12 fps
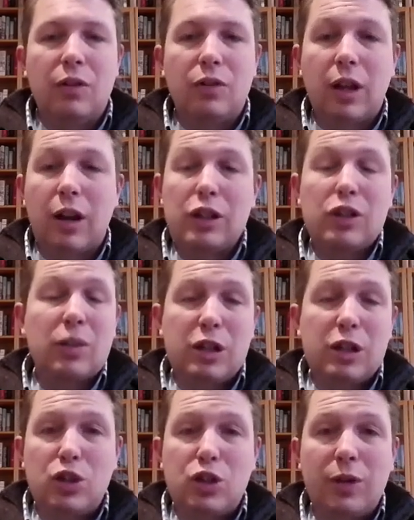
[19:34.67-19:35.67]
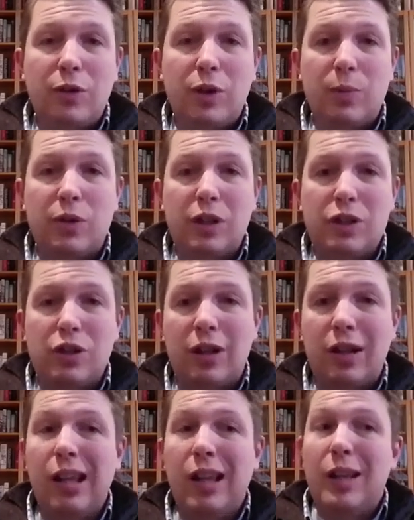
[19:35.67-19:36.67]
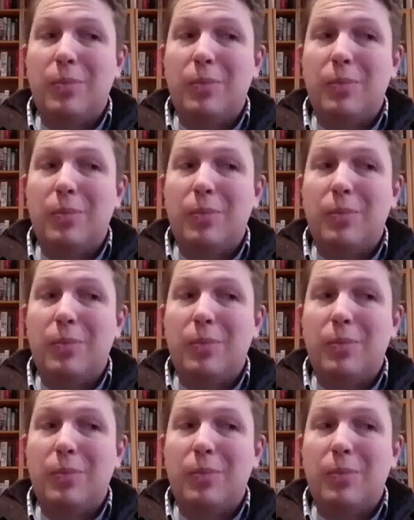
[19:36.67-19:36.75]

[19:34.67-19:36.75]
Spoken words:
So Gary should have been a shoo-in for the position.